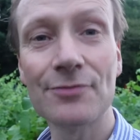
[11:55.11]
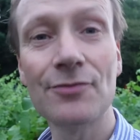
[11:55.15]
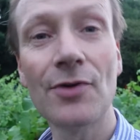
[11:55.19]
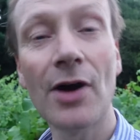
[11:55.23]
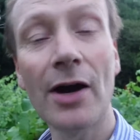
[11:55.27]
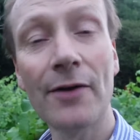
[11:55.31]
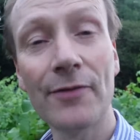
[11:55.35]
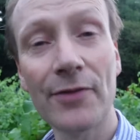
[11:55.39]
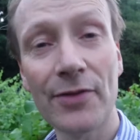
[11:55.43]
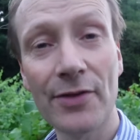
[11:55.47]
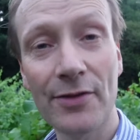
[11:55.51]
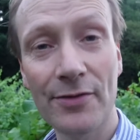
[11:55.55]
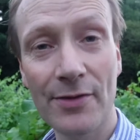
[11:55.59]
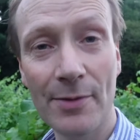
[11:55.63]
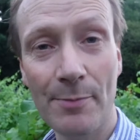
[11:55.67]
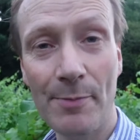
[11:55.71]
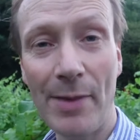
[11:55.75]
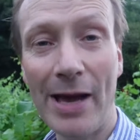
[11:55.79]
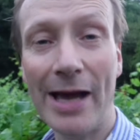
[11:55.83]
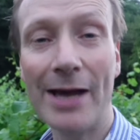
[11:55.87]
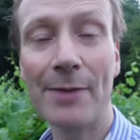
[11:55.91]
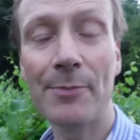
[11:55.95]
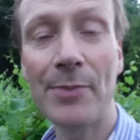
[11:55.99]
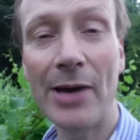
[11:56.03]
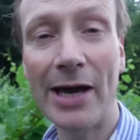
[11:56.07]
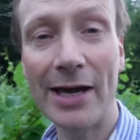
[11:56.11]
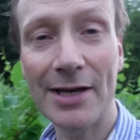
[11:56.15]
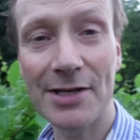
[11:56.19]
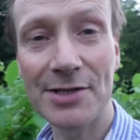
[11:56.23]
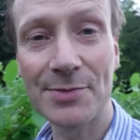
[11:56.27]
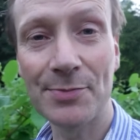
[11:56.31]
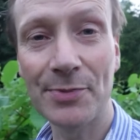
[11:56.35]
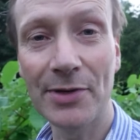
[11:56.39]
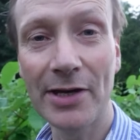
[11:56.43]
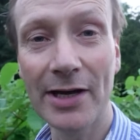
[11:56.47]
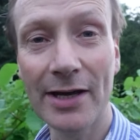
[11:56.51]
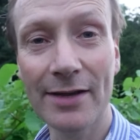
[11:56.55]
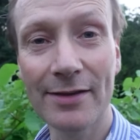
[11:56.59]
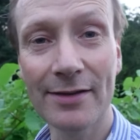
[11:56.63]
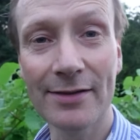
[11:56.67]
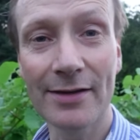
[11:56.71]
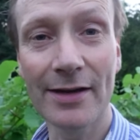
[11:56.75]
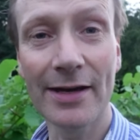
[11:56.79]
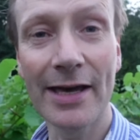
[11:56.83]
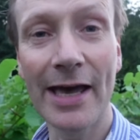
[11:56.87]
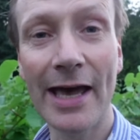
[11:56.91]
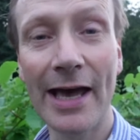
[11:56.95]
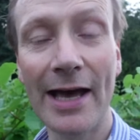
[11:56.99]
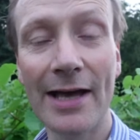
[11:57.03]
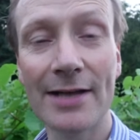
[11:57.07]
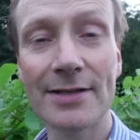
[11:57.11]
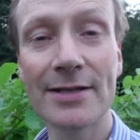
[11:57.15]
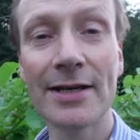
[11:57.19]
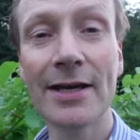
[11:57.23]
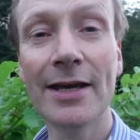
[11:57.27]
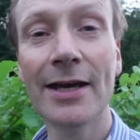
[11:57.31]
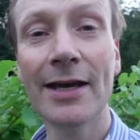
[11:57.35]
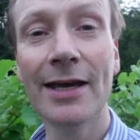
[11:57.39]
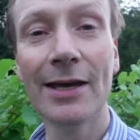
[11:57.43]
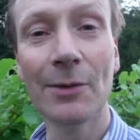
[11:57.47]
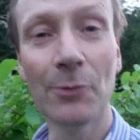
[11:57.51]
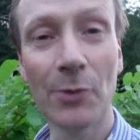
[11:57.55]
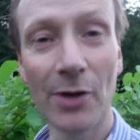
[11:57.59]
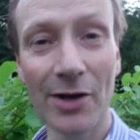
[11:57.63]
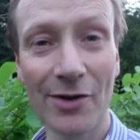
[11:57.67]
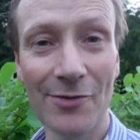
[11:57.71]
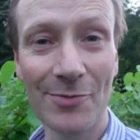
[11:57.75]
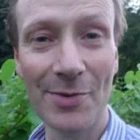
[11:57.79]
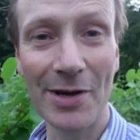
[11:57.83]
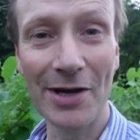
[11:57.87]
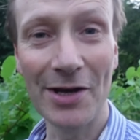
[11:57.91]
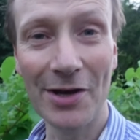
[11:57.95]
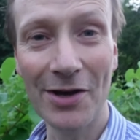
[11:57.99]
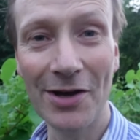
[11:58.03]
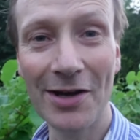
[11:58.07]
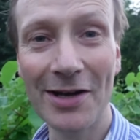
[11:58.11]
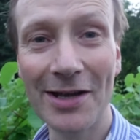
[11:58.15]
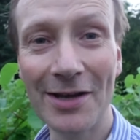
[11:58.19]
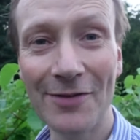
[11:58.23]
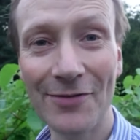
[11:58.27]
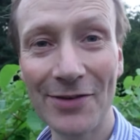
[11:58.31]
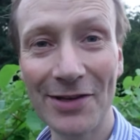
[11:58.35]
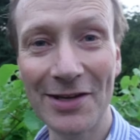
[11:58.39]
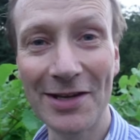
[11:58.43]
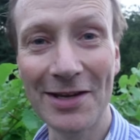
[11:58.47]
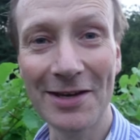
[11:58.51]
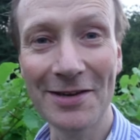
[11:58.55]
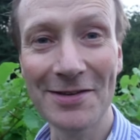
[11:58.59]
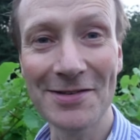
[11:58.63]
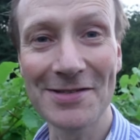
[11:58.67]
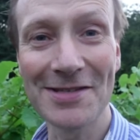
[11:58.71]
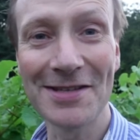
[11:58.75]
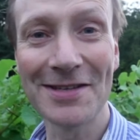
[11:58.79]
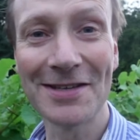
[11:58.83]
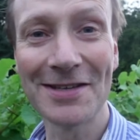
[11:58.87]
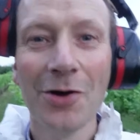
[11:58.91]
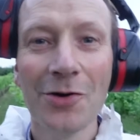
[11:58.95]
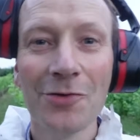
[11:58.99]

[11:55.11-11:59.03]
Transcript: rather than the backpack sprayer that I had in one of my earlier videos.